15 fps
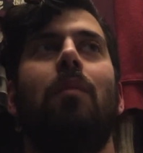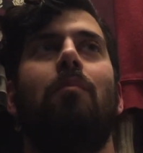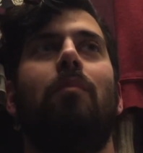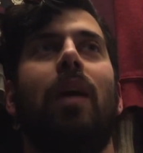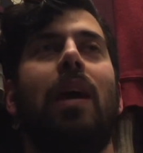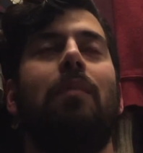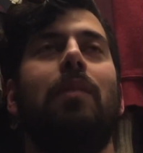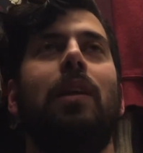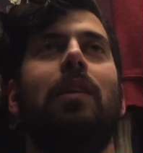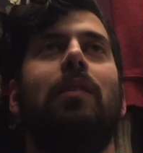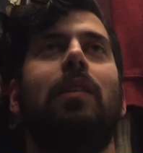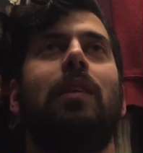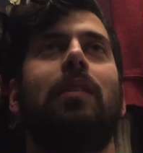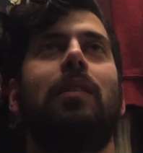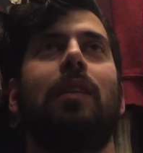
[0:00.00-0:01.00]
Maybe
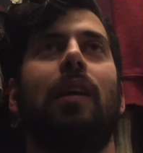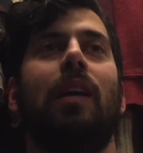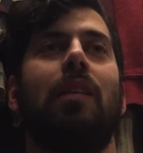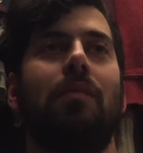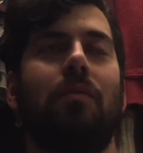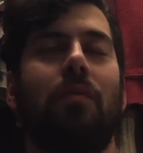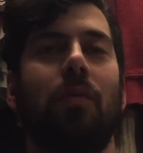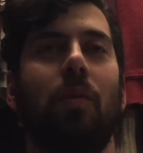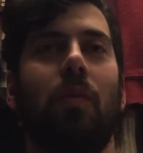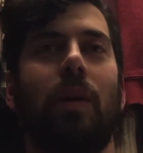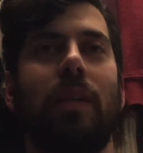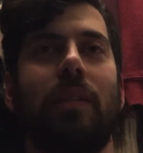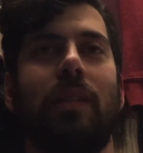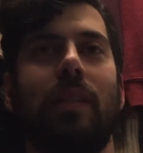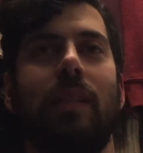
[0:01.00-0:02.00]
this
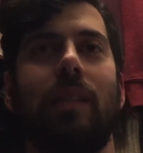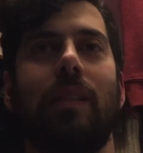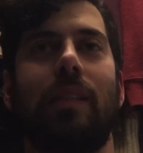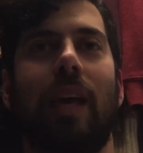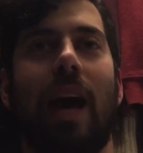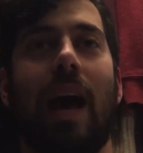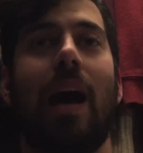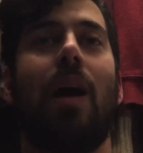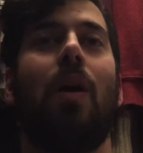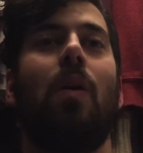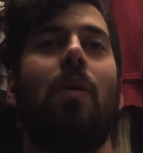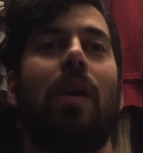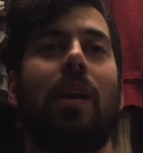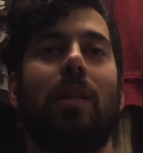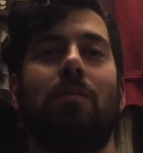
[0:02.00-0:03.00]
influences
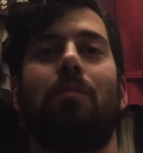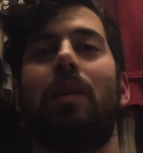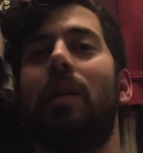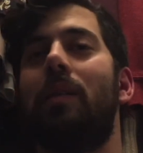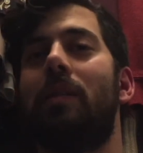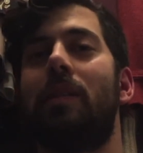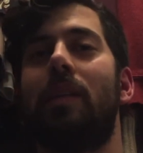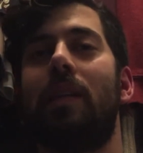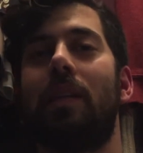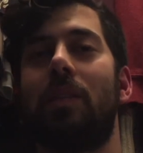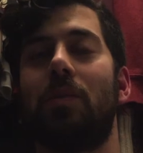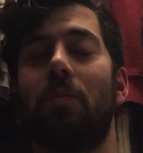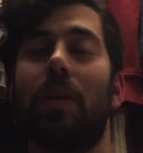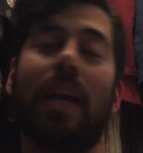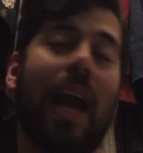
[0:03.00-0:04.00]
how
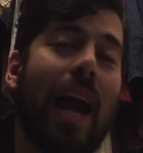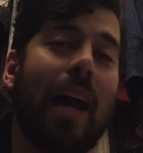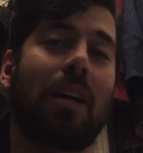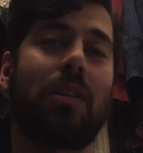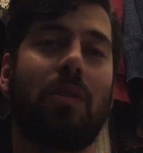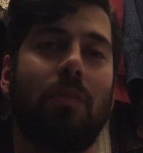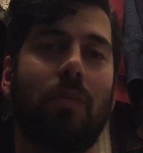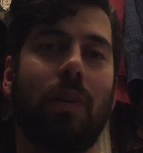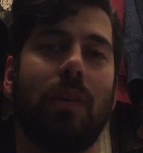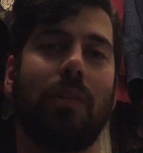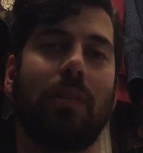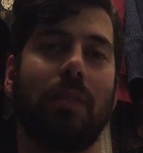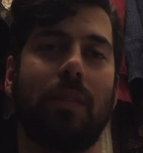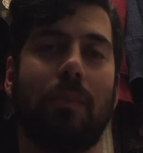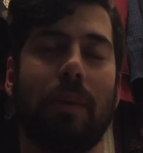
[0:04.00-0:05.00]
NPCs react
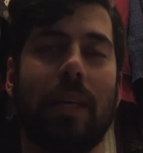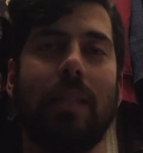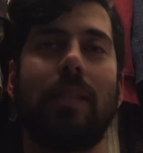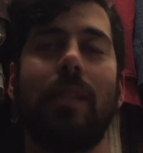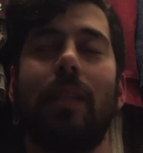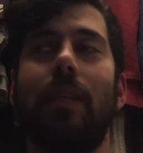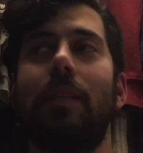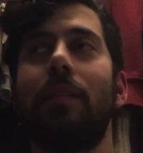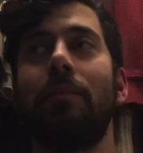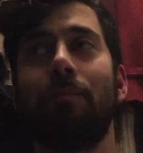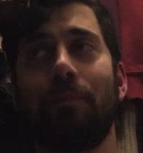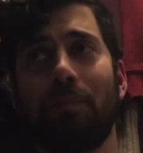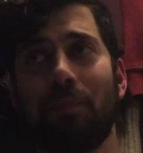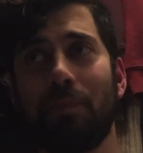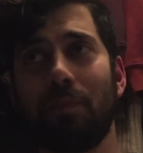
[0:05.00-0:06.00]
with the PCs.
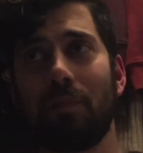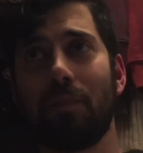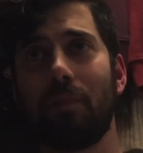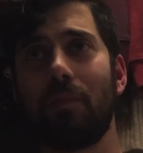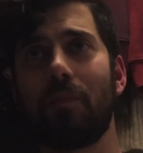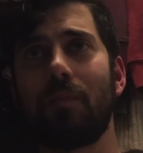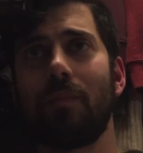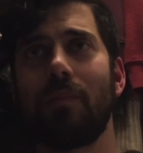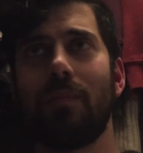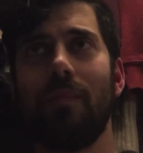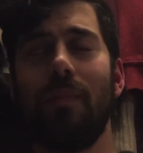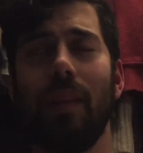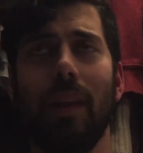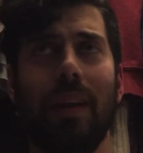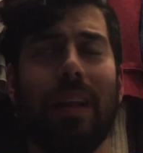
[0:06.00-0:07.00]

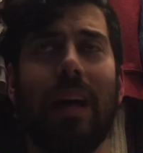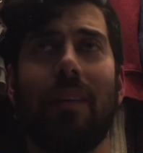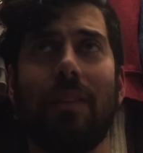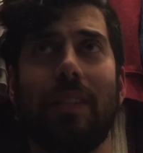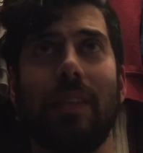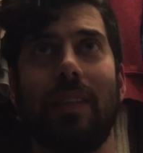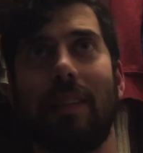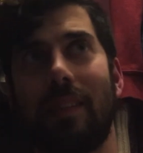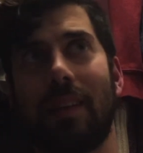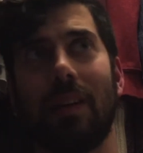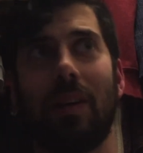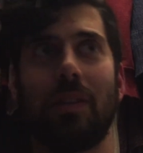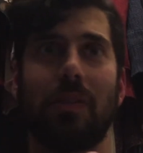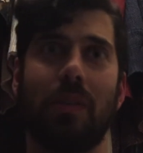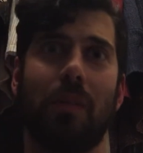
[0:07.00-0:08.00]
And obviously this can
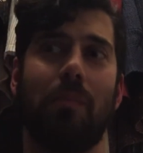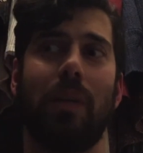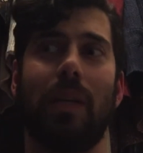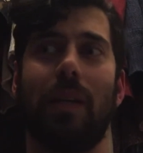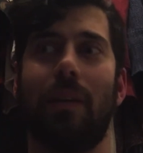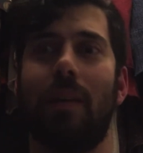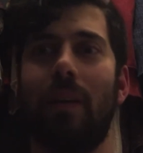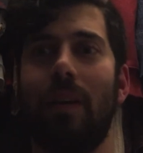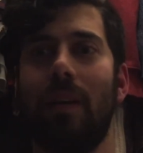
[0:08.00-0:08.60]
also be,